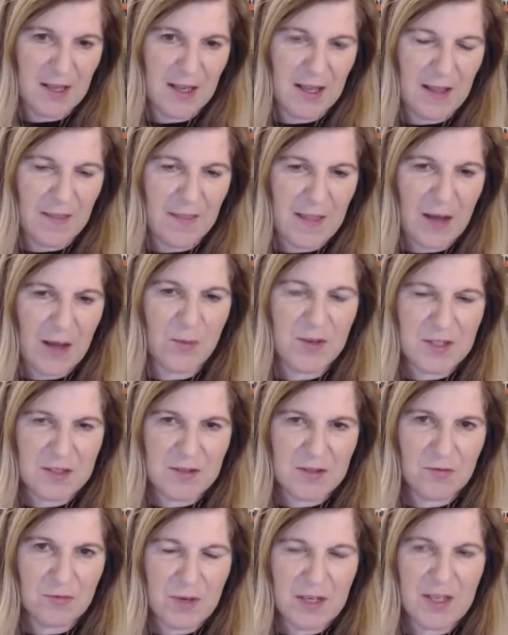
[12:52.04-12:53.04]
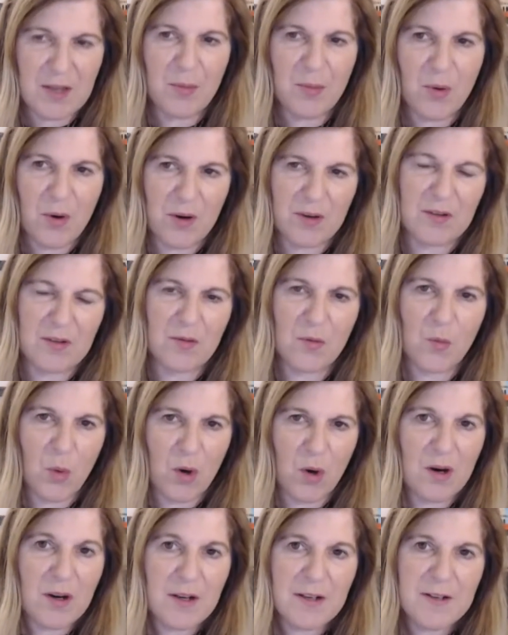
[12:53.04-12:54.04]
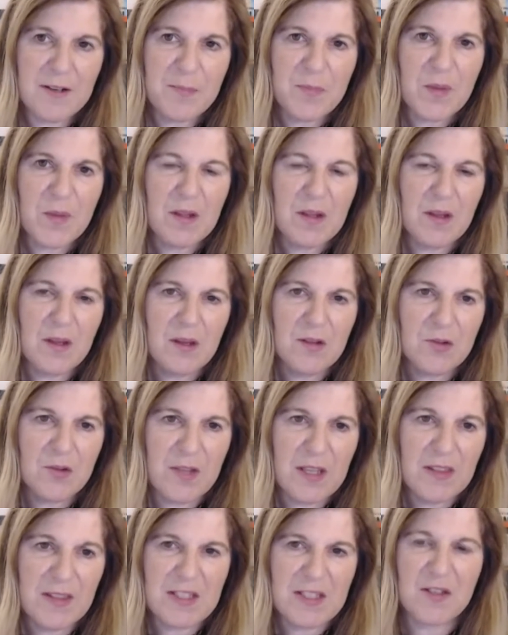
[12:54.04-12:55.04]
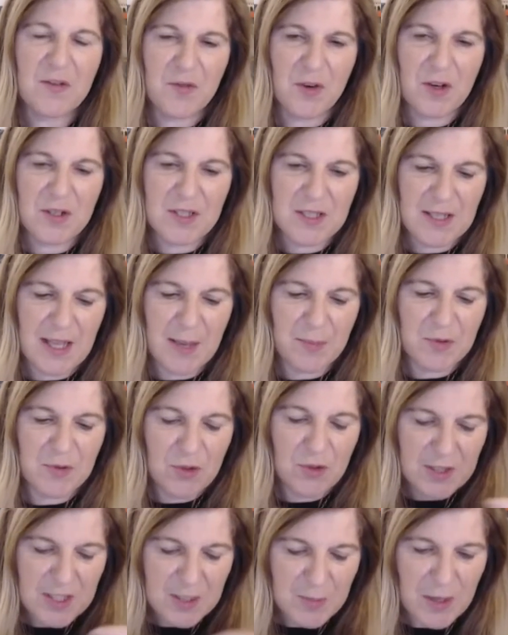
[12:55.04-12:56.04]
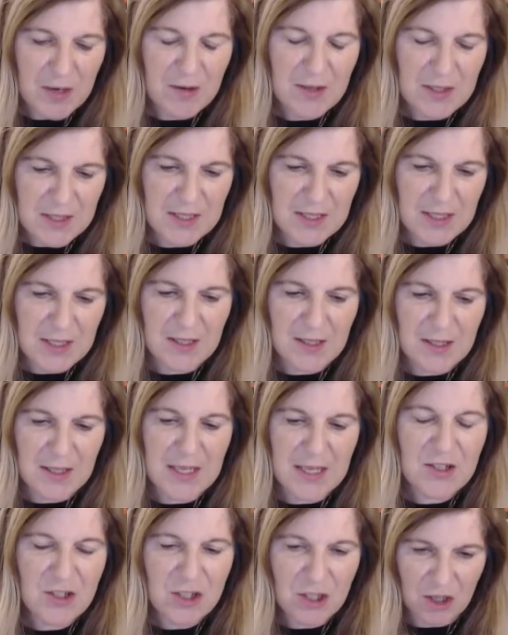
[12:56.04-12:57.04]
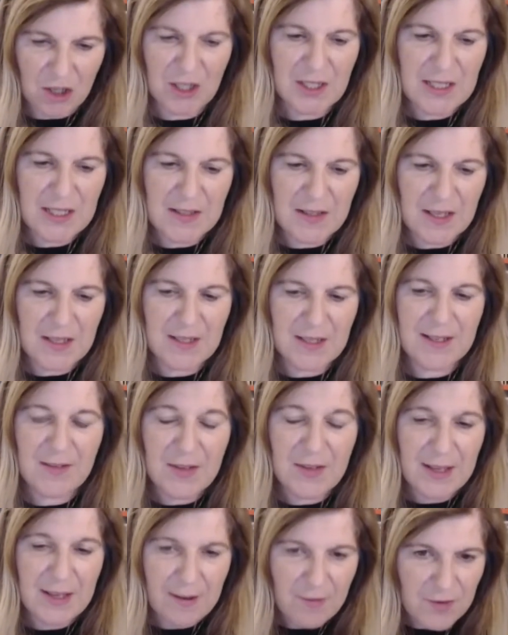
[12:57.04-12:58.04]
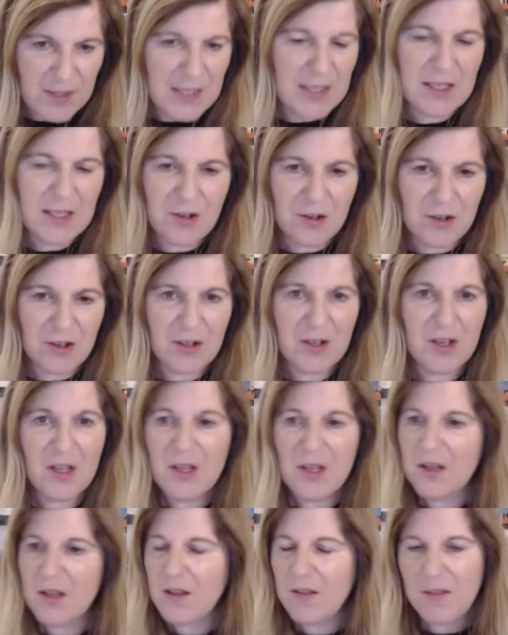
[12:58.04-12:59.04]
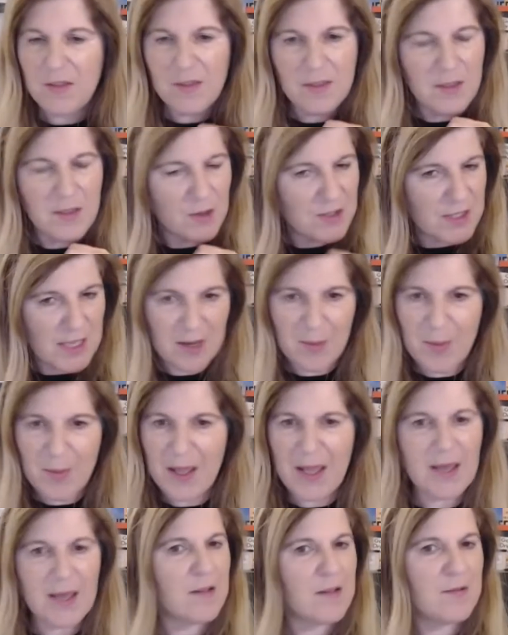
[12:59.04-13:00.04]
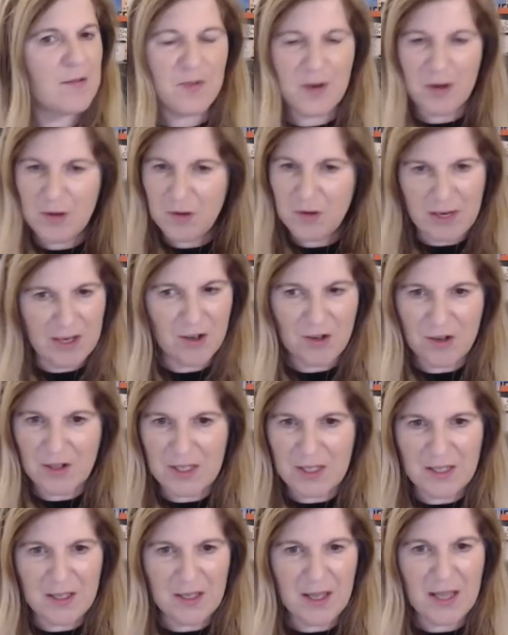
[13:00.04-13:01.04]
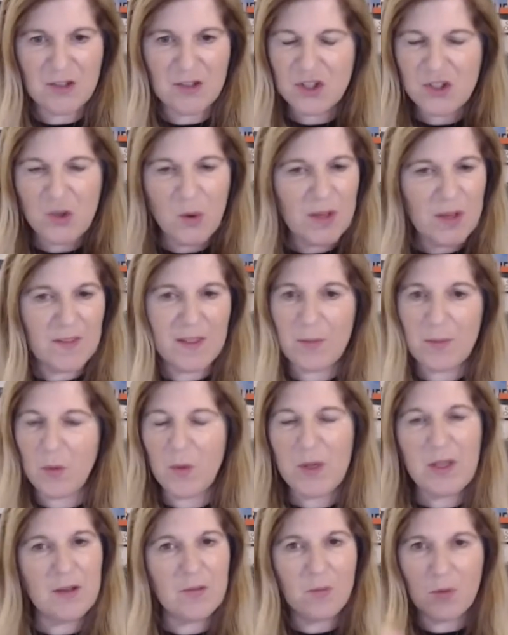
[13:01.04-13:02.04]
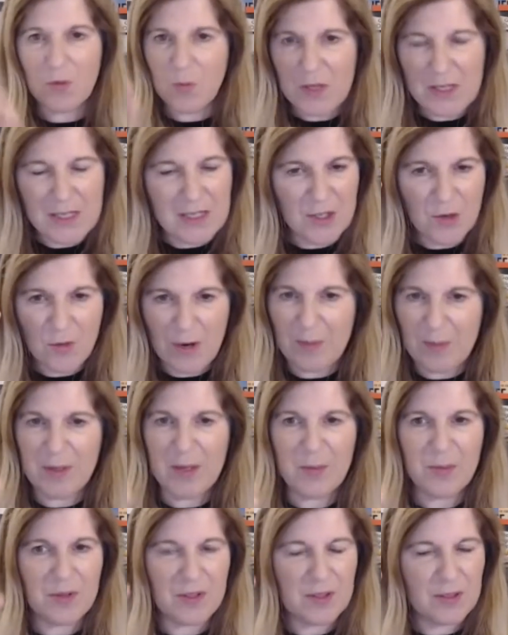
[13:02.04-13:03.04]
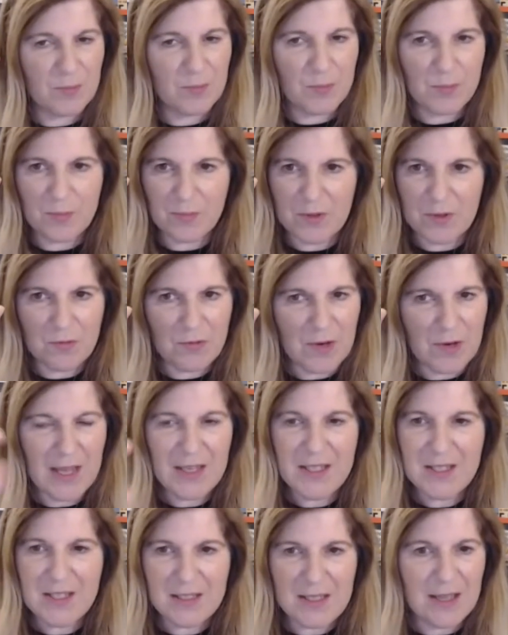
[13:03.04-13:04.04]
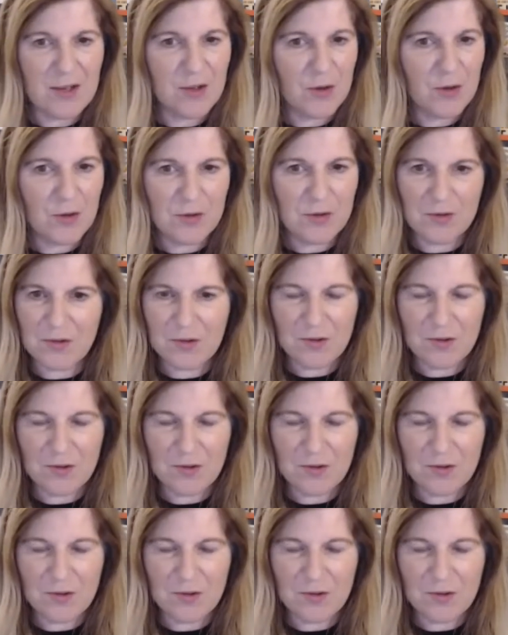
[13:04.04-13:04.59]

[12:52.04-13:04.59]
And that was really important work. So I think that's the first step. Transparency internally, then giving every leader their data pack very regularly and showing them we really did great people red, yellow,